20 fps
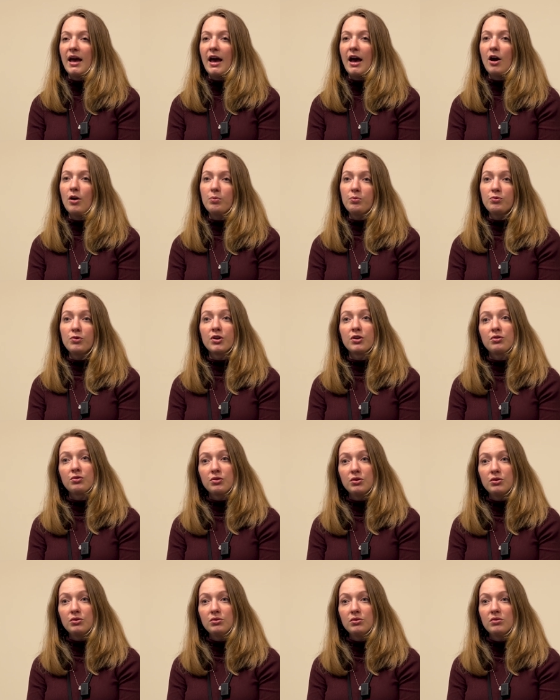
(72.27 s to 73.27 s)
help
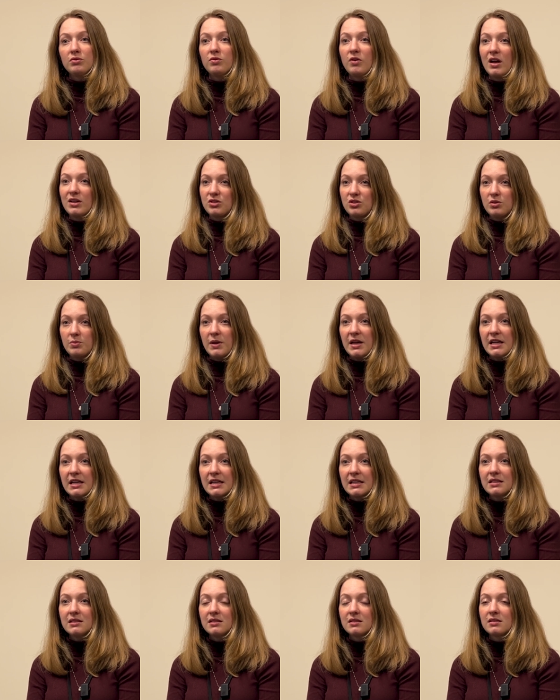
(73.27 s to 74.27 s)
recruit foster
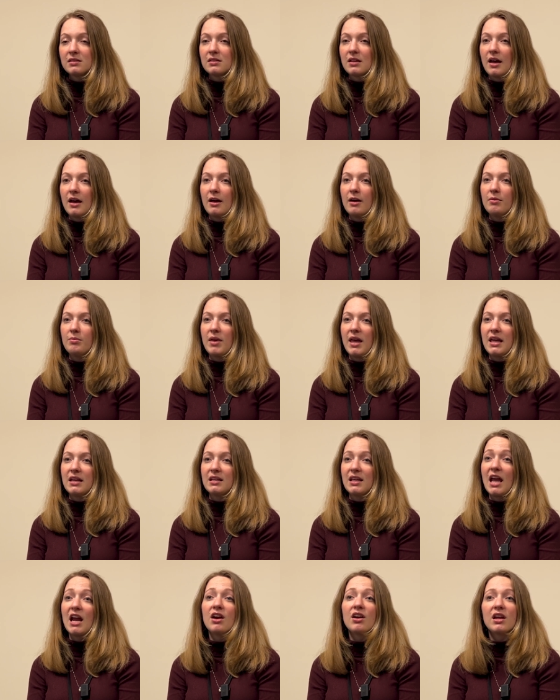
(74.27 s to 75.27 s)
parents and
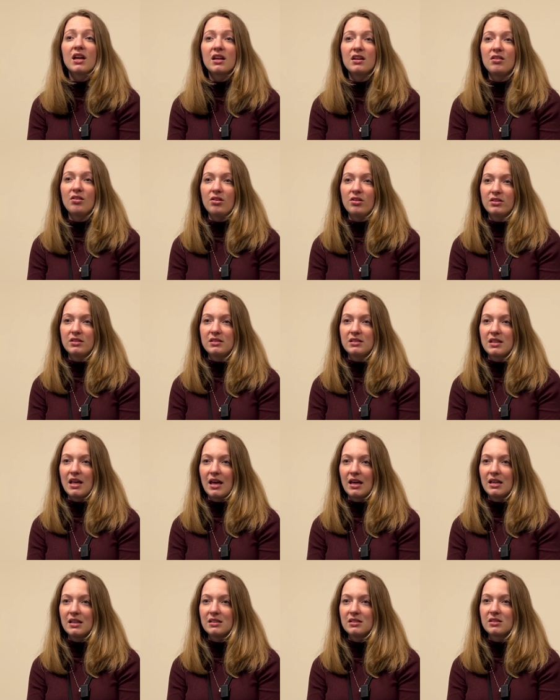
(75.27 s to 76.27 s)
caring adults
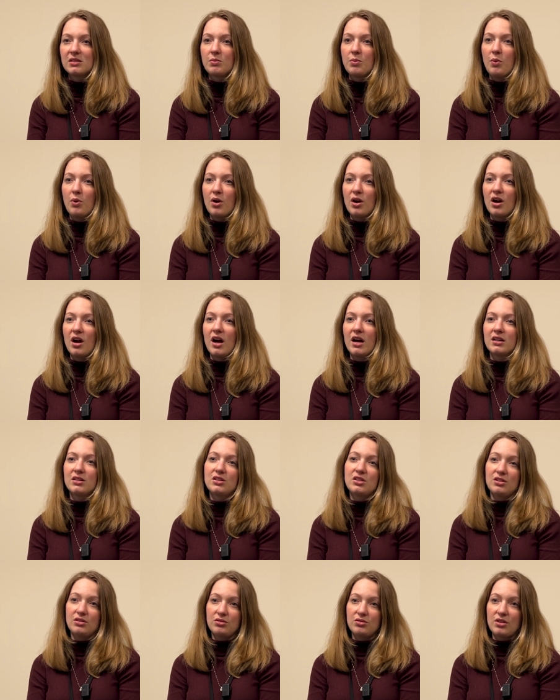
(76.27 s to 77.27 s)
that can support our
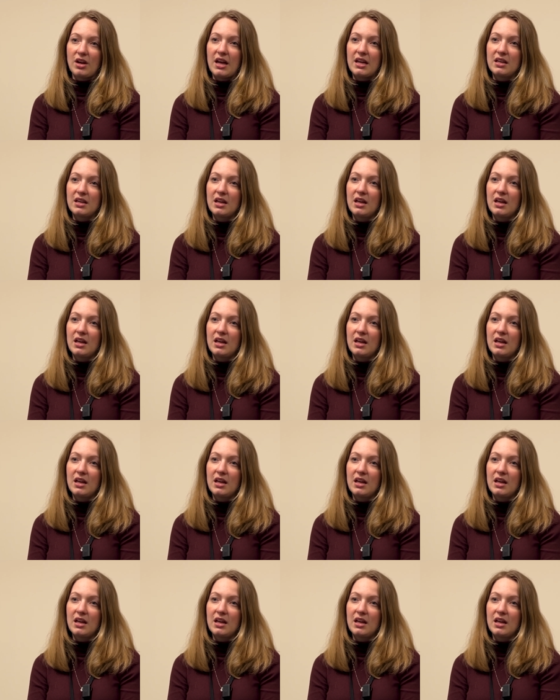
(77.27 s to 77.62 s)
children.